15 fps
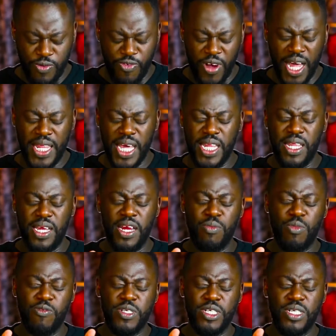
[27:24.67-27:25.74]
Father, in the
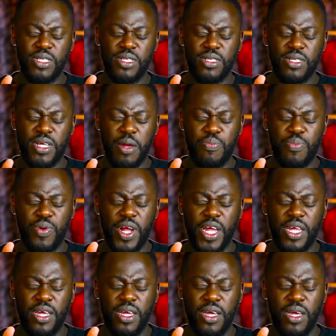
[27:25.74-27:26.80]
name of Jesus, I
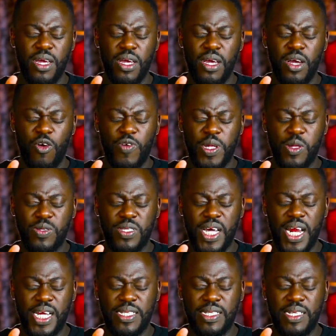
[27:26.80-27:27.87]
pray over those
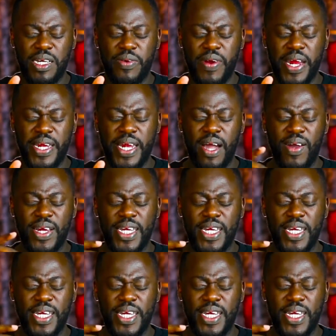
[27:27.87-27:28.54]
that are sick right now.